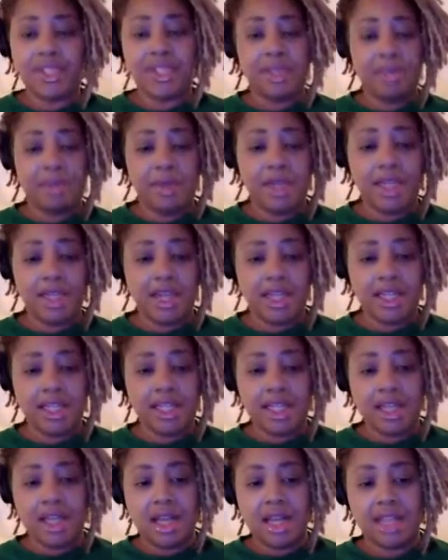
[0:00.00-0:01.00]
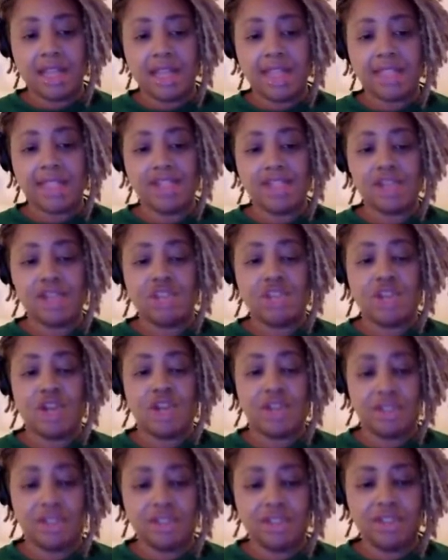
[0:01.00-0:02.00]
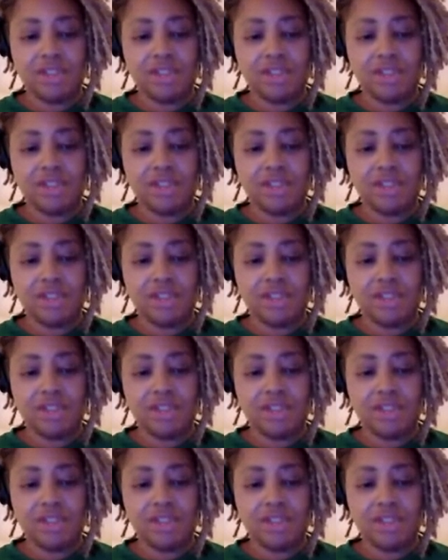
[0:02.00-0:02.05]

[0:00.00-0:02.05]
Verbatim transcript: sleeping on, on Lexi's trundle,